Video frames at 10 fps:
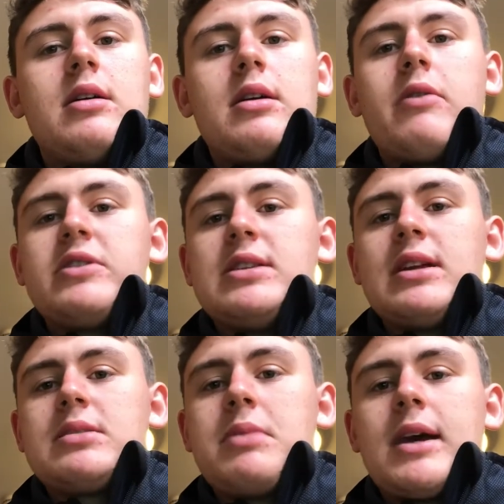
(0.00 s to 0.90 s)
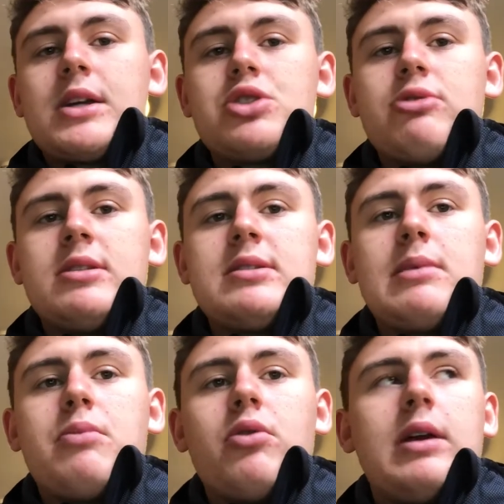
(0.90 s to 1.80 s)
Obviously that's a bit extrinsic,
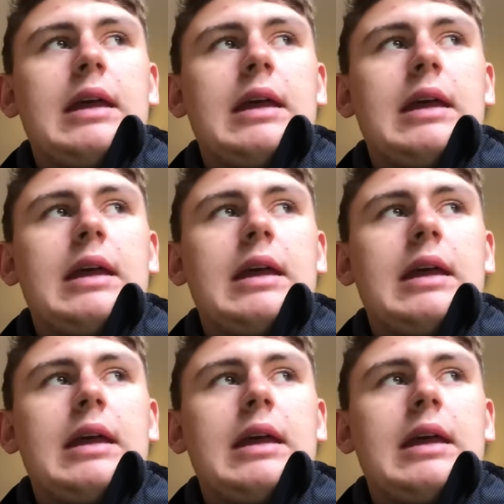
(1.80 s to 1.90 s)
but it